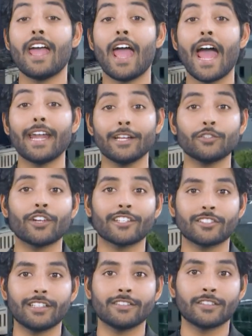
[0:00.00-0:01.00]
and
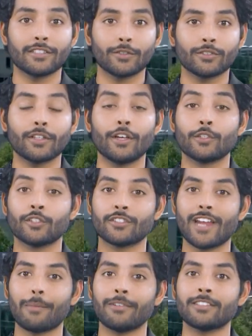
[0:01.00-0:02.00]
educational institutes to
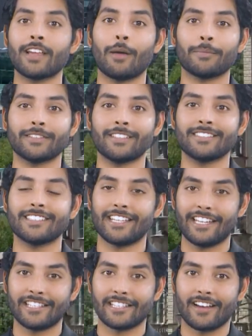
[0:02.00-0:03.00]
establish campuses in
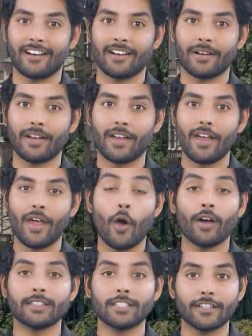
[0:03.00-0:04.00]
India.
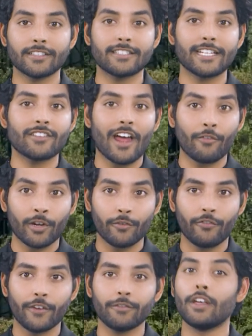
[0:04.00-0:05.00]
On Thursday, January 5th,